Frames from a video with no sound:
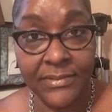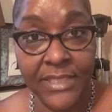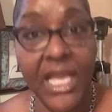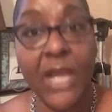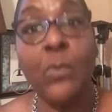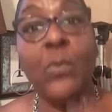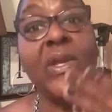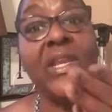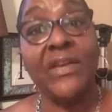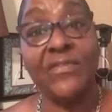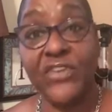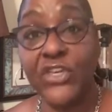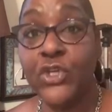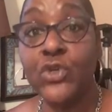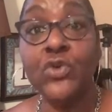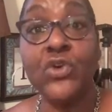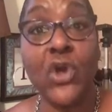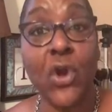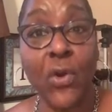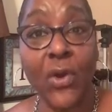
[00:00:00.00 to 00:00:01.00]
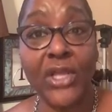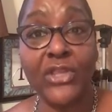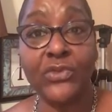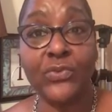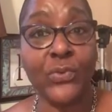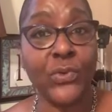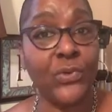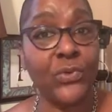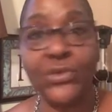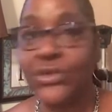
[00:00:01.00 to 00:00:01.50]
And whatever you going
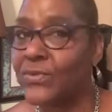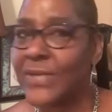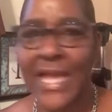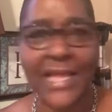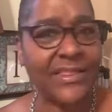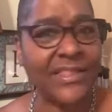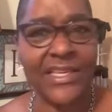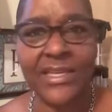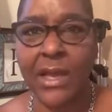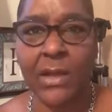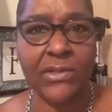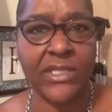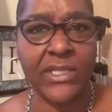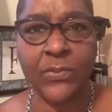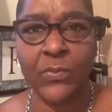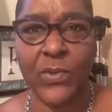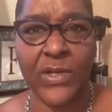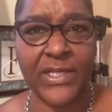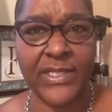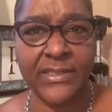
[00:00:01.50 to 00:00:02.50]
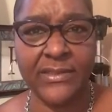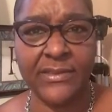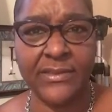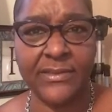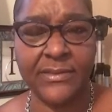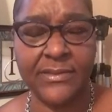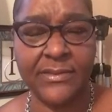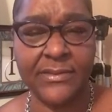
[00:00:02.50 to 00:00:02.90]
through, you're not the only one. You're not the only one.